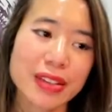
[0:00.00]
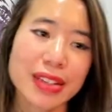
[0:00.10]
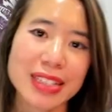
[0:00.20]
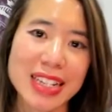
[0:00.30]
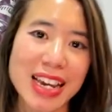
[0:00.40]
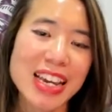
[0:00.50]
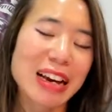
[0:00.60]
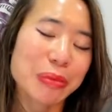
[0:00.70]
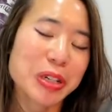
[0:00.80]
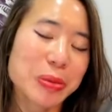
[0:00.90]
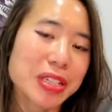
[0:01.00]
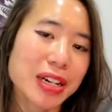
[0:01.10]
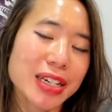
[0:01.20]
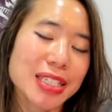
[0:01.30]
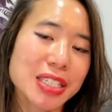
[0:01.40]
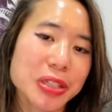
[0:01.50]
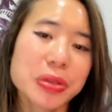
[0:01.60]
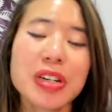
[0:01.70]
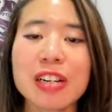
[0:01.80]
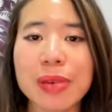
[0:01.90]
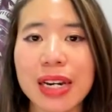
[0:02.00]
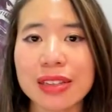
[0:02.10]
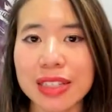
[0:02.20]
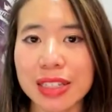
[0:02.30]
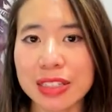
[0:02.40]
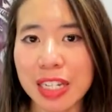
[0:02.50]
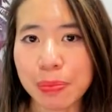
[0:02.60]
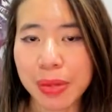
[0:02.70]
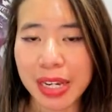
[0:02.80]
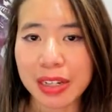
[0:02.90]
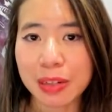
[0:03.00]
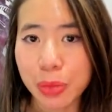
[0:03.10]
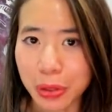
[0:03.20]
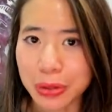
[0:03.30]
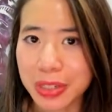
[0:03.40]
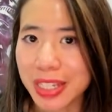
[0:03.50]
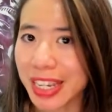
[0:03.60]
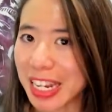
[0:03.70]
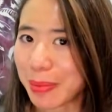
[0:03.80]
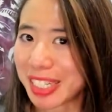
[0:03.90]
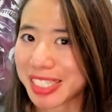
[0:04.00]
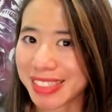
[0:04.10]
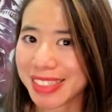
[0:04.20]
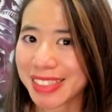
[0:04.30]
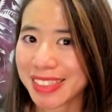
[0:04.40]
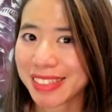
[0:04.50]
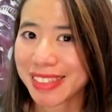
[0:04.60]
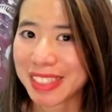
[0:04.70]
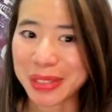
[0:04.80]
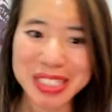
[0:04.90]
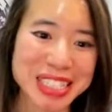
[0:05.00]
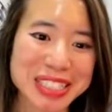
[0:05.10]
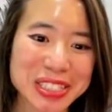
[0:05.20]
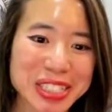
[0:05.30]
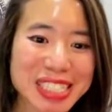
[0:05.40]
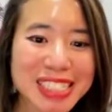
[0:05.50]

Today, I'm going to be talking to you about the Jetpack Compose animations. So let's get started.